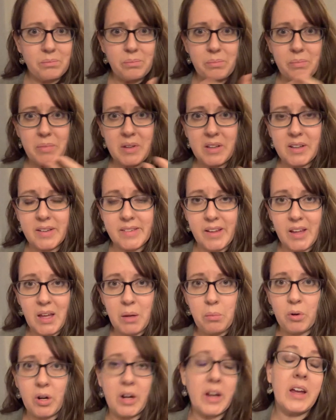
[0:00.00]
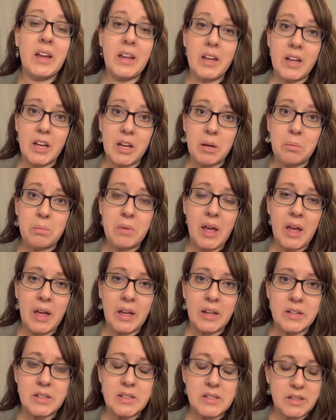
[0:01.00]
because I am where I am.
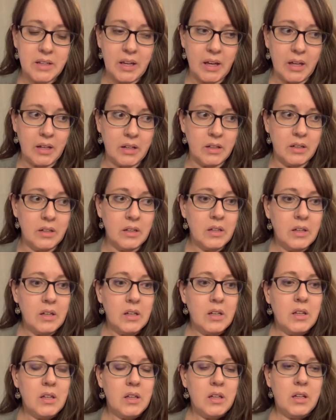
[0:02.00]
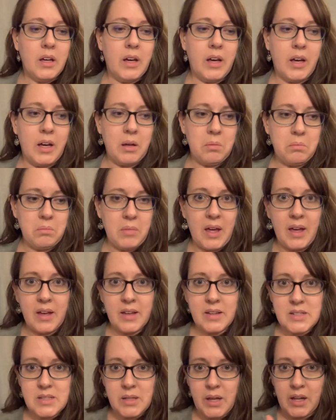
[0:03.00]
And again,
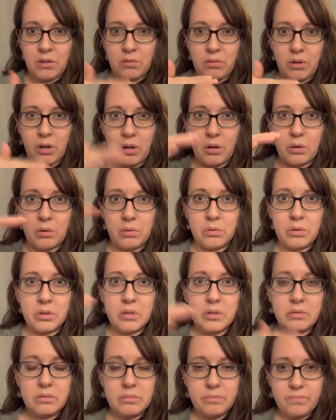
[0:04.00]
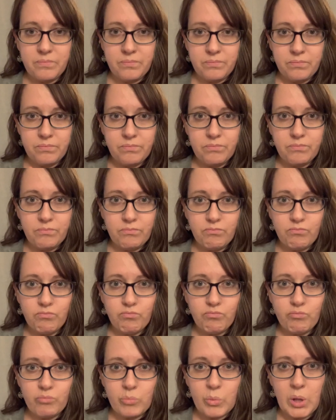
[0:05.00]
as I grow
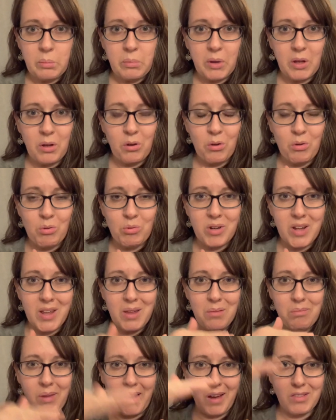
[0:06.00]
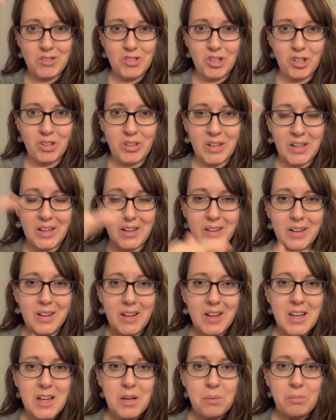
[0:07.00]
in my own empath journey,
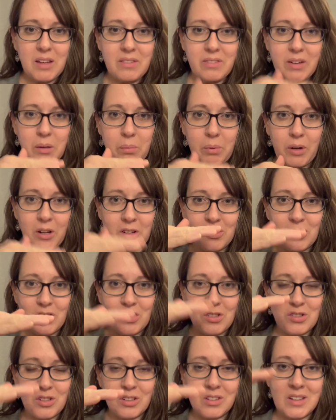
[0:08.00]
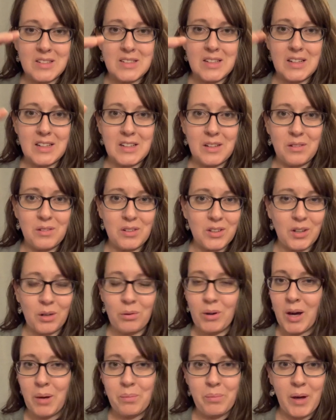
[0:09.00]
my vibration should continue to go
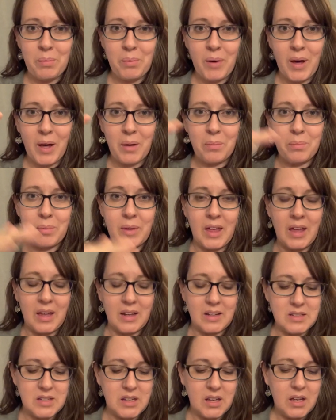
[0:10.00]
up, and